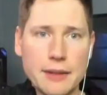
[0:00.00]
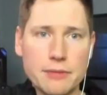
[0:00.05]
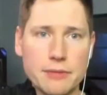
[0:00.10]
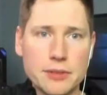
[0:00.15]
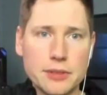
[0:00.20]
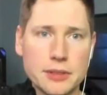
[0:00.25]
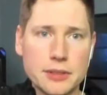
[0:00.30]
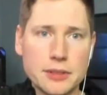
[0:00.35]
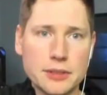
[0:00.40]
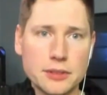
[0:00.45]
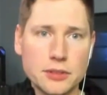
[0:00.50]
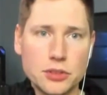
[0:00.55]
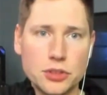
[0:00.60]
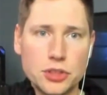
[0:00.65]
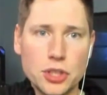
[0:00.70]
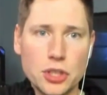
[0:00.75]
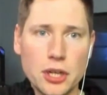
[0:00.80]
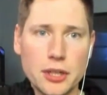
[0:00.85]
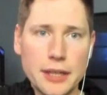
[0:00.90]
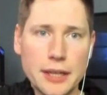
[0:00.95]
have to
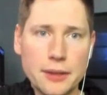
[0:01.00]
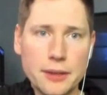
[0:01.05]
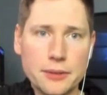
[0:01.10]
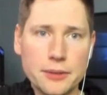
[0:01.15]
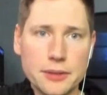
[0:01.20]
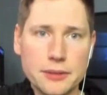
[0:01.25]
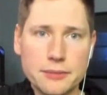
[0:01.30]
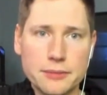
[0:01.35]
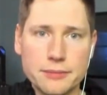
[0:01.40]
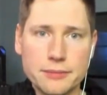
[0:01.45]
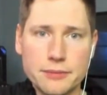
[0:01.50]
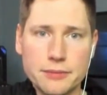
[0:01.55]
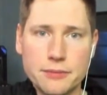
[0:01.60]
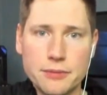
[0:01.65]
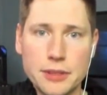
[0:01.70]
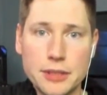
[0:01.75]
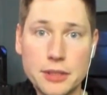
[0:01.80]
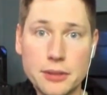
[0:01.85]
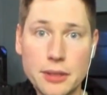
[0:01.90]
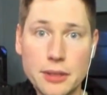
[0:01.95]
chart out and
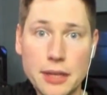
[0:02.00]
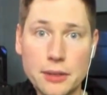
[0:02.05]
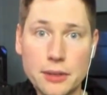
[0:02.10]
figure